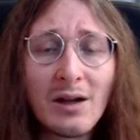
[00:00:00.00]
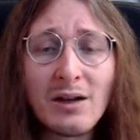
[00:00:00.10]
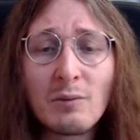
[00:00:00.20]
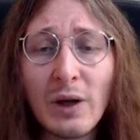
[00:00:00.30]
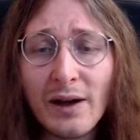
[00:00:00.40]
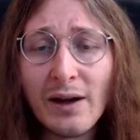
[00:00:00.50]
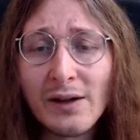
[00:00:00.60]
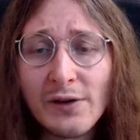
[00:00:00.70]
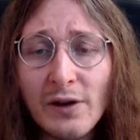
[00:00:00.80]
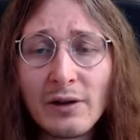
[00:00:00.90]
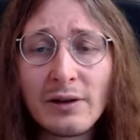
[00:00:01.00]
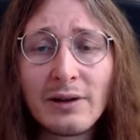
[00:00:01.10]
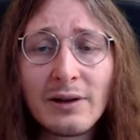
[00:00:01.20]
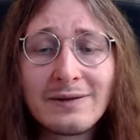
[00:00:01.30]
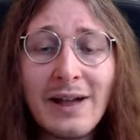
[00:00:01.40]
But also,
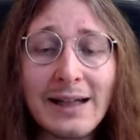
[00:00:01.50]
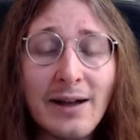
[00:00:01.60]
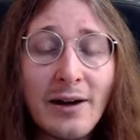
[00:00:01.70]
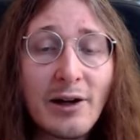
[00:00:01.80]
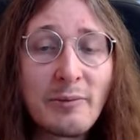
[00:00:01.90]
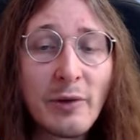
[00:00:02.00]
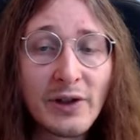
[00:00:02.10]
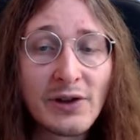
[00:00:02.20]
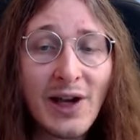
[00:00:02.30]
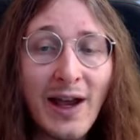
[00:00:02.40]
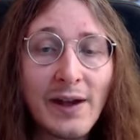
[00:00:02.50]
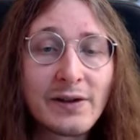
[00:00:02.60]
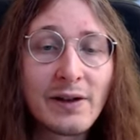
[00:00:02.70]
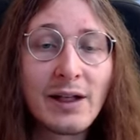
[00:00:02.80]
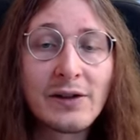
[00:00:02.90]
at 100%
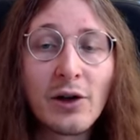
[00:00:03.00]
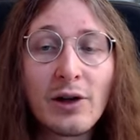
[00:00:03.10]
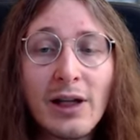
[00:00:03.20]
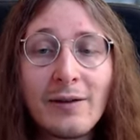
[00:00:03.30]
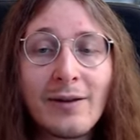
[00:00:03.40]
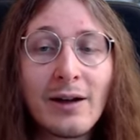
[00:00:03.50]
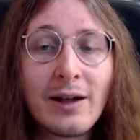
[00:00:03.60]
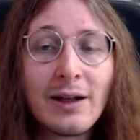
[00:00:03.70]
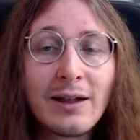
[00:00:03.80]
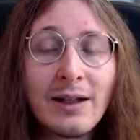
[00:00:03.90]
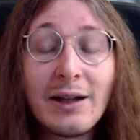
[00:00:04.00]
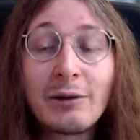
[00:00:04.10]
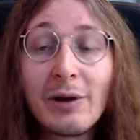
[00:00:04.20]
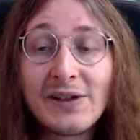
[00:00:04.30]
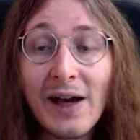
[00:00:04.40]
chance, it's gonna give
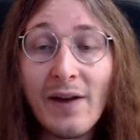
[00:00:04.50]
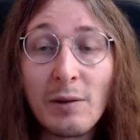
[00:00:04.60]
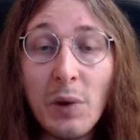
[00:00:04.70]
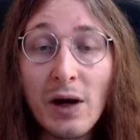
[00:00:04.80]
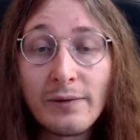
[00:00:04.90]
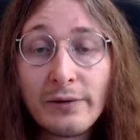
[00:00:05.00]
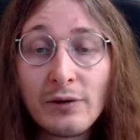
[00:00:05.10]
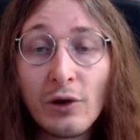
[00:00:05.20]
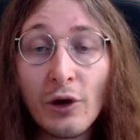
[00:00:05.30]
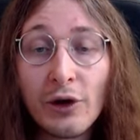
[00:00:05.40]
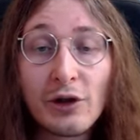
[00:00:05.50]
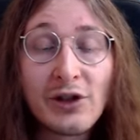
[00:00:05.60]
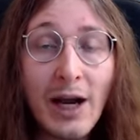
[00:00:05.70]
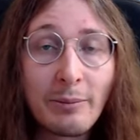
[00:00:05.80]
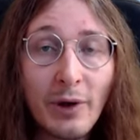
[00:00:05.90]
increased attack buff on your
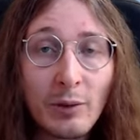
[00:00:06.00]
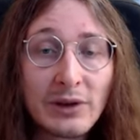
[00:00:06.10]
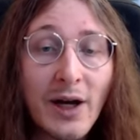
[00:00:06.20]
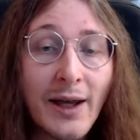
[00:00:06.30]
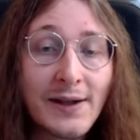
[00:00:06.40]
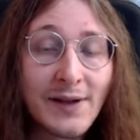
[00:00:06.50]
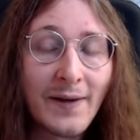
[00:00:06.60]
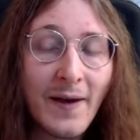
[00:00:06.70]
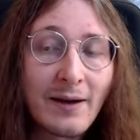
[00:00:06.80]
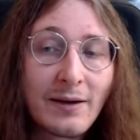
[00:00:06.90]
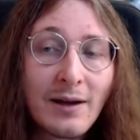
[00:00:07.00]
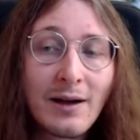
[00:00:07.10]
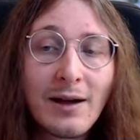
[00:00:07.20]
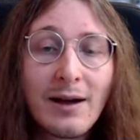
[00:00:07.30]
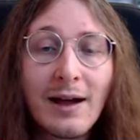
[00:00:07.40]
champion with highest attack.
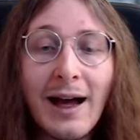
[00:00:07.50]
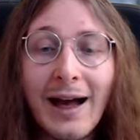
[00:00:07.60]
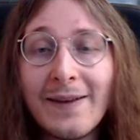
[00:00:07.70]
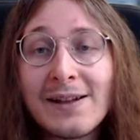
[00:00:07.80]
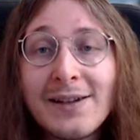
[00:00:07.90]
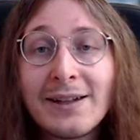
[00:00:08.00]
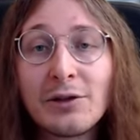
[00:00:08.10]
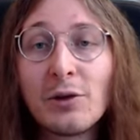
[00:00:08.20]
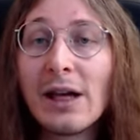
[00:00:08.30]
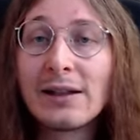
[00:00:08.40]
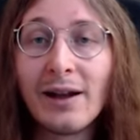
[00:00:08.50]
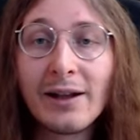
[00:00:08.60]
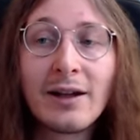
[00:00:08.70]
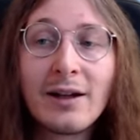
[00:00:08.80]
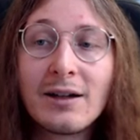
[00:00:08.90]
And let's say that you get
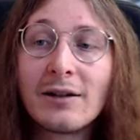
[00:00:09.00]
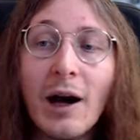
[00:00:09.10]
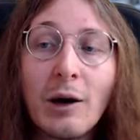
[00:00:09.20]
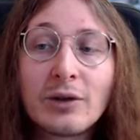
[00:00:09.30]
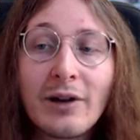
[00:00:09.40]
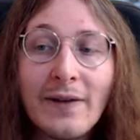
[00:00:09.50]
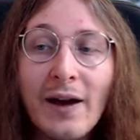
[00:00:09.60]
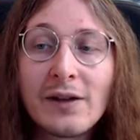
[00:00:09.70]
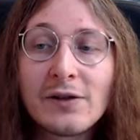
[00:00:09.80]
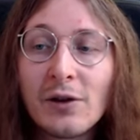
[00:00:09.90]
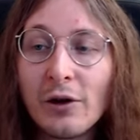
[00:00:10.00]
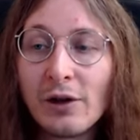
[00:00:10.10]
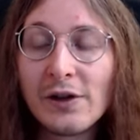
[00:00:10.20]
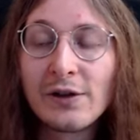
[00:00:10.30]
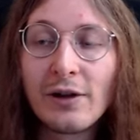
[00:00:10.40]
like counter attacks or you're
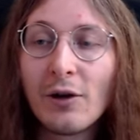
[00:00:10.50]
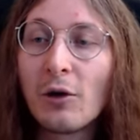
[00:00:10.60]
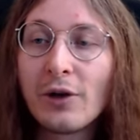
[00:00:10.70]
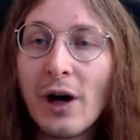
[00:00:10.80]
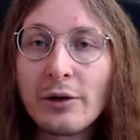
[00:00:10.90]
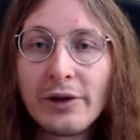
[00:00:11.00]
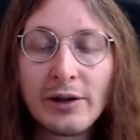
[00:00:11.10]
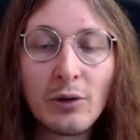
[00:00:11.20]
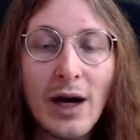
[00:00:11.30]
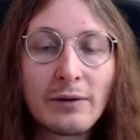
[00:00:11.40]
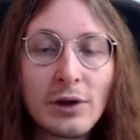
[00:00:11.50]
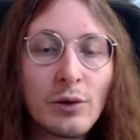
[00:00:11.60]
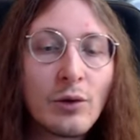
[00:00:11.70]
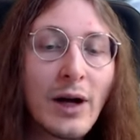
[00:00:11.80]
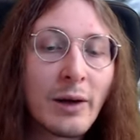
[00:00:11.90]
just locked out and you have to
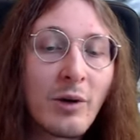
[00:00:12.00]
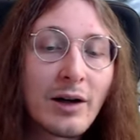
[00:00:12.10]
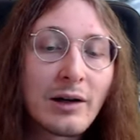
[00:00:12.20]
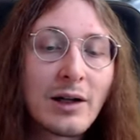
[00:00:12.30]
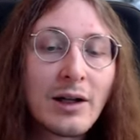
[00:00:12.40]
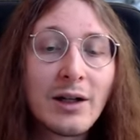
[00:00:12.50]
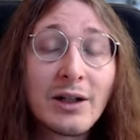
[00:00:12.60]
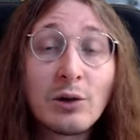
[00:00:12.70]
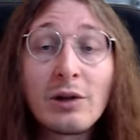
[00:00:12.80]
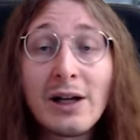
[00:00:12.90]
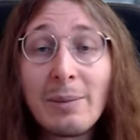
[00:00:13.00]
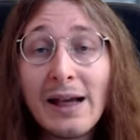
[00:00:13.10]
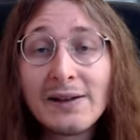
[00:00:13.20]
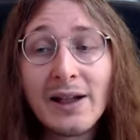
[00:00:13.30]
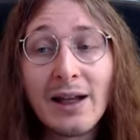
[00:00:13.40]
do A1. You can
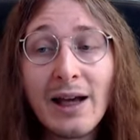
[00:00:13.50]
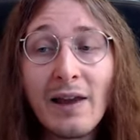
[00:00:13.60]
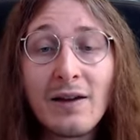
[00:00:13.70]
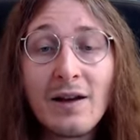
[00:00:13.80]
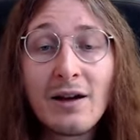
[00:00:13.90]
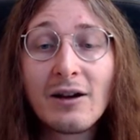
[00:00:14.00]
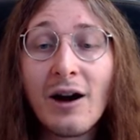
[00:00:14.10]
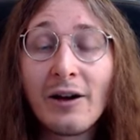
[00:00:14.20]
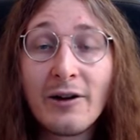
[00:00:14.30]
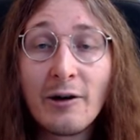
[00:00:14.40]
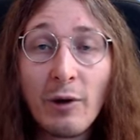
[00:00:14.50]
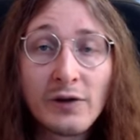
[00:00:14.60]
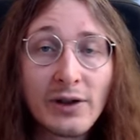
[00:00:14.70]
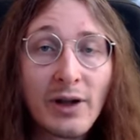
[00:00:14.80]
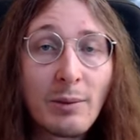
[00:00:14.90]
basically get 100%
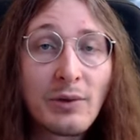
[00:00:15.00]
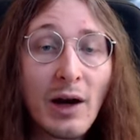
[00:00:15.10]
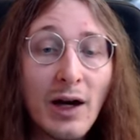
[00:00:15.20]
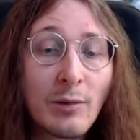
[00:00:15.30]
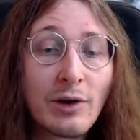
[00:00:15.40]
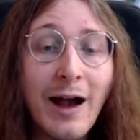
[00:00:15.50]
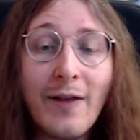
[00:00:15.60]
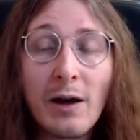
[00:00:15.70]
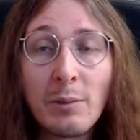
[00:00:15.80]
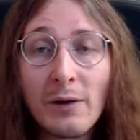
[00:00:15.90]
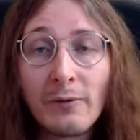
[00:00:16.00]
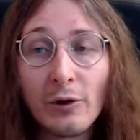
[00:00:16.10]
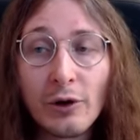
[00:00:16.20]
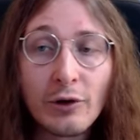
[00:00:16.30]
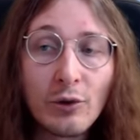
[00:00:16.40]
uptime on attack buff on
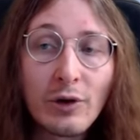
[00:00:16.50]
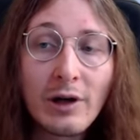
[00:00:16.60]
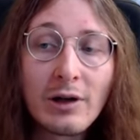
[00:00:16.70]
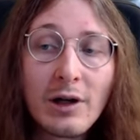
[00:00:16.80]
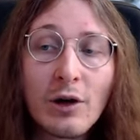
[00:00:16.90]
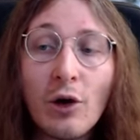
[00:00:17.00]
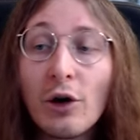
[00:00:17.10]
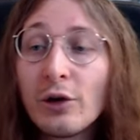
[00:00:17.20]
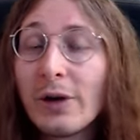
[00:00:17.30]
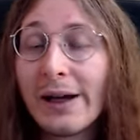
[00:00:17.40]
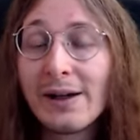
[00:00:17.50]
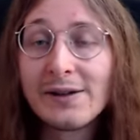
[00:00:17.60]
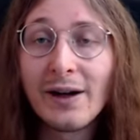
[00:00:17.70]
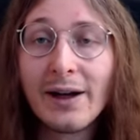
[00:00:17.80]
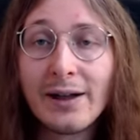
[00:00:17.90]
your nuker, or you can
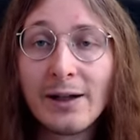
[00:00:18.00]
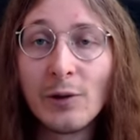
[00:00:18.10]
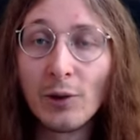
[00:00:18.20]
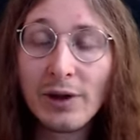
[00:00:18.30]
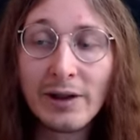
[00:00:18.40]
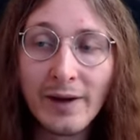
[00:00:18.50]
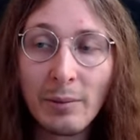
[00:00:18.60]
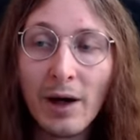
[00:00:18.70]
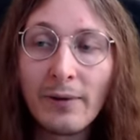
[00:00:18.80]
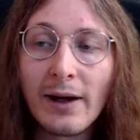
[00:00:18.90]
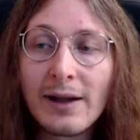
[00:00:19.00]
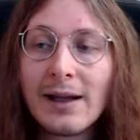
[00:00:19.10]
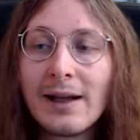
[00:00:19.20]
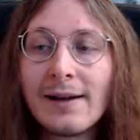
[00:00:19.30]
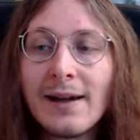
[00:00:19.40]
decide if you need the buff. Like,
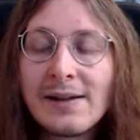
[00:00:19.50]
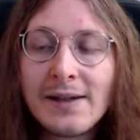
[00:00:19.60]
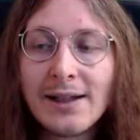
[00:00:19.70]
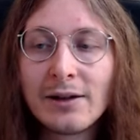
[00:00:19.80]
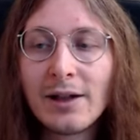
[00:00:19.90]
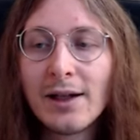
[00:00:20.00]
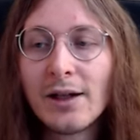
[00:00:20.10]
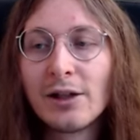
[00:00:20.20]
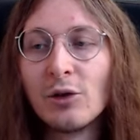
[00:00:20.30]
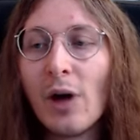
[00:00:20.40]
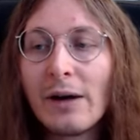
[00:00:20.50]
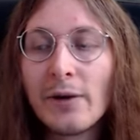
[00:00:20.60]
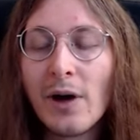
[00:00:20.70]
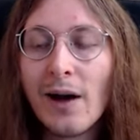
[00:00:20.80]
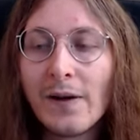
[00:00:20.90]
let's say that you have
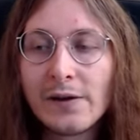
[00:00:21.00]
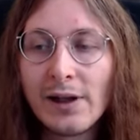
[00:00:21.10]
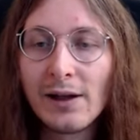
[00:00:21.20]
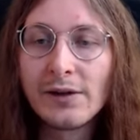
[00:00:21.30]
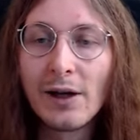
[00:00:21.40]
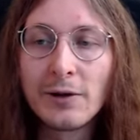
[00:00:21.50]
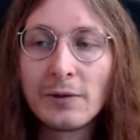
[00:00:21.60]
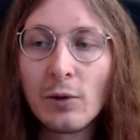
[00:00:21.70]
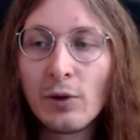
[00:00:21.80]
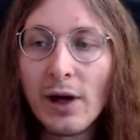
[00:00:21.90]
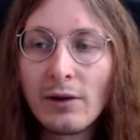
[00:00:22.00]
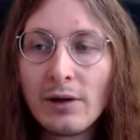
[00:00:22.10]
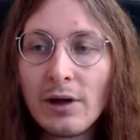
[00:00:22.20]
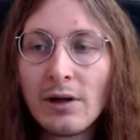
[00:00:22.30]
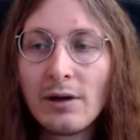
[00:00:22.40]
your other skills out of cooldown,
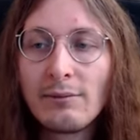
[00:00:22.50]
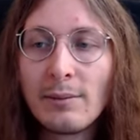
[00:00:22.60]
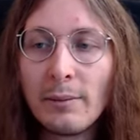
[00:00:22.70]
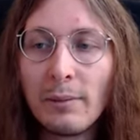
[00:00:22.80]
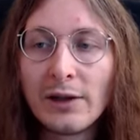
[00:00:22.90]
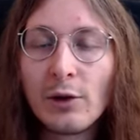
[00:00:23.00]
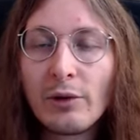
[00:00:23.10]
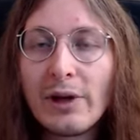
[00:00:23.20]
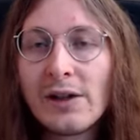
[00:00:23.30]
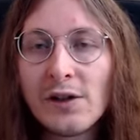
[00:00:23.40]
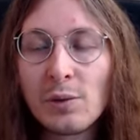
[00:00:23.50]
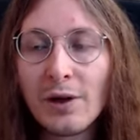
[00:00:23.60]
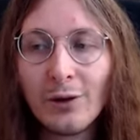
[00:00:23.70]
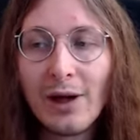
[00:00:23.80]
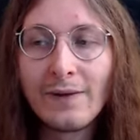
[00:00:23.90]
but you really just
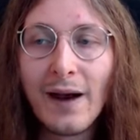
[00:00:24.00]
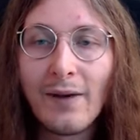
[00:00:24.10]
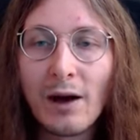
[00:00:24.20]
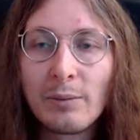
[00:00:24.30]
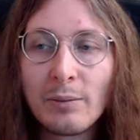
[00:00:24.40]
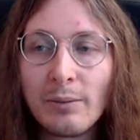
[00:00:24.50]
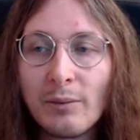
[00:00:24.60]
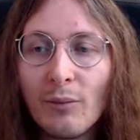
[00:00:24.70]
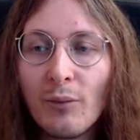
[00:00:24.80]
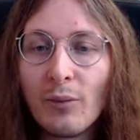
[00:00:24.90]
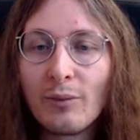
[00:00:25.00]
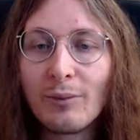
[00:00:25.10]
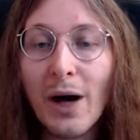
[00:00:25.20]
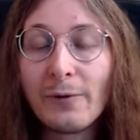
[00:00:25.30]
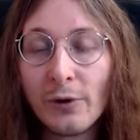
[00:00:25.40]
want to get the attack
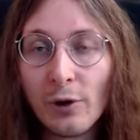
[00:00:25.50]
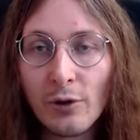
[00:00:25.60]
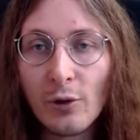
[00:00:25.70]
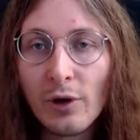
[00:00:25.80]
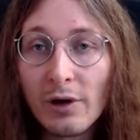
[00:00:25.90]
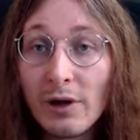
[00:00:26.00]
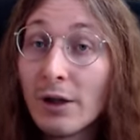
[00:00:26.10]
buff on your nuker.